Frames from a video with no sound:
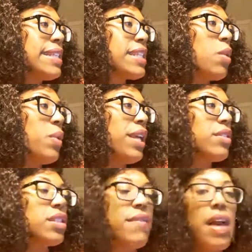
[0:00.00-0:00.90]
at someone
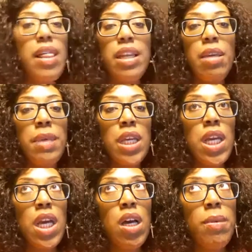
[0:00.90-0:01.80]
else to validate me.
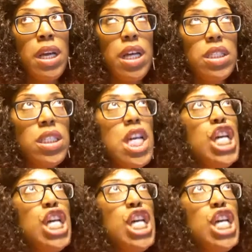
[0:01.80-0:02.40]
Oh my gosh.